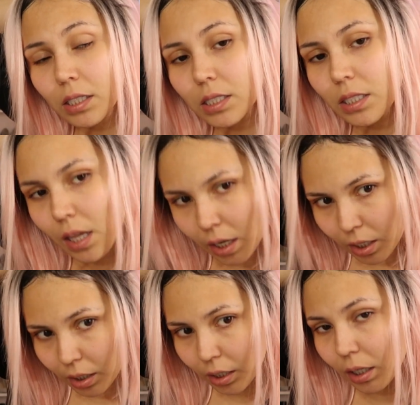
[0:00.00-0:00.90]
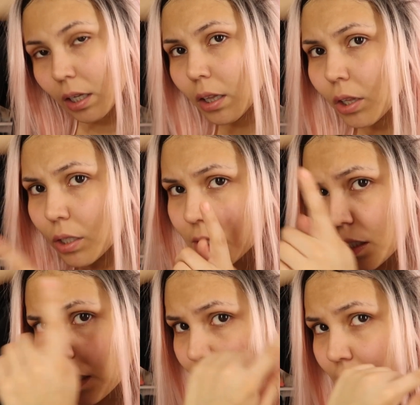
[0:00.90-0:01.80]
it's like, it looks
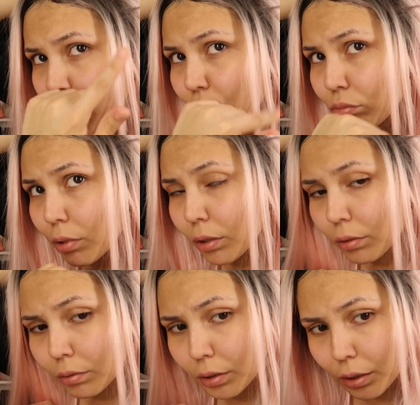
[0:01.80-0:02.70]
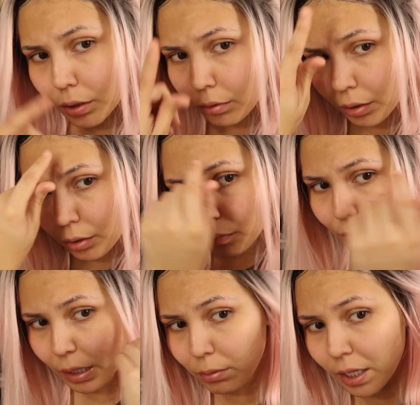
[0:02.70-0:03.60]
natural, you know, little
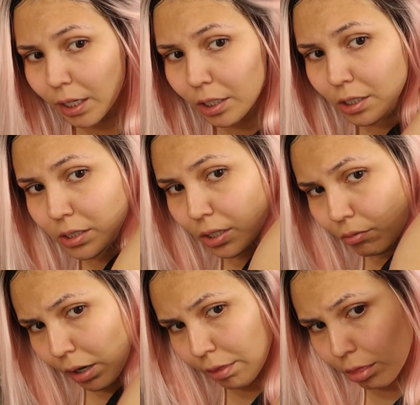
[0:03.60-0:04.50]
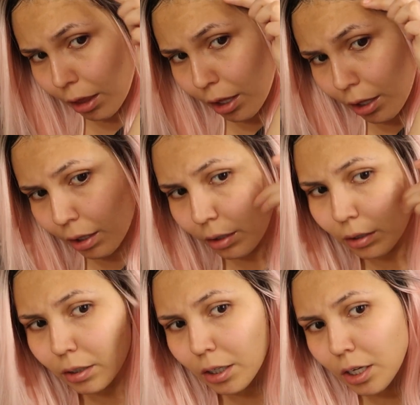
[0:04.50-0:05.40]
baby hairs right there.
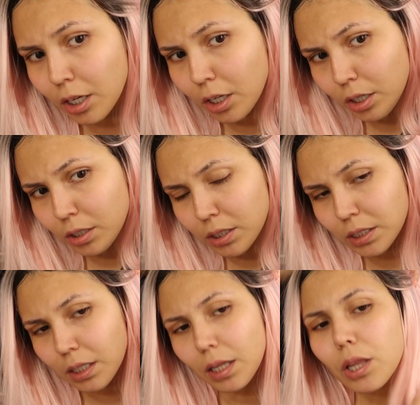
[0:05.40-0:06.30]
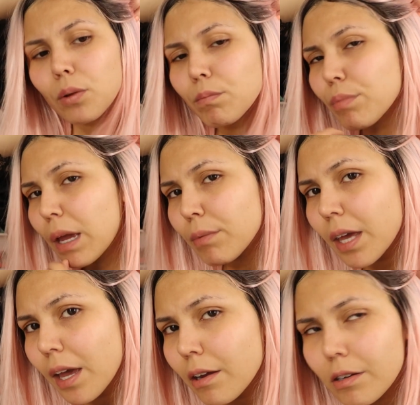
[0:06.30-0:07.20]
See the little baby
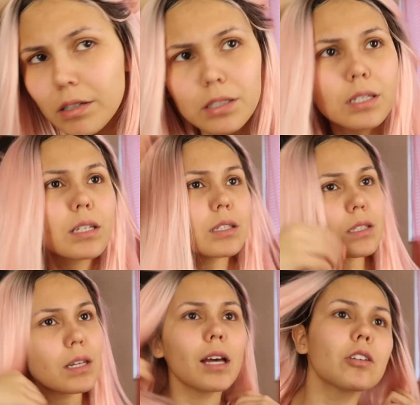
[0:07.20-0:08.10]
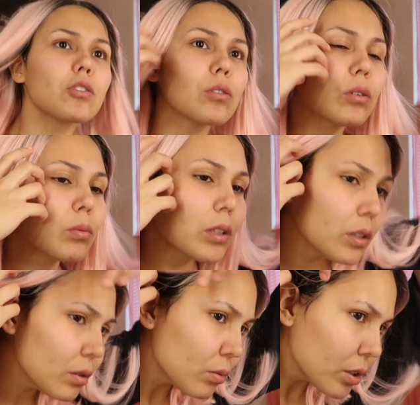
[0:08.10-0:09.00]
hairs? It's natural. What
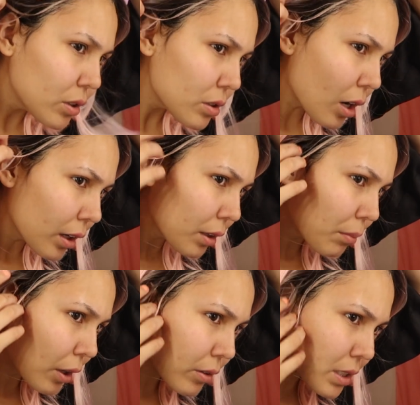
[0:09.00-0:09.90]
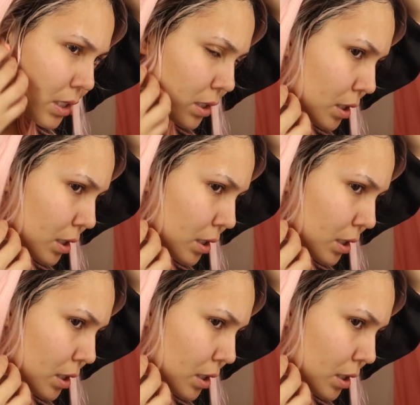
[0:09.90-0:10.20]
are you talking about?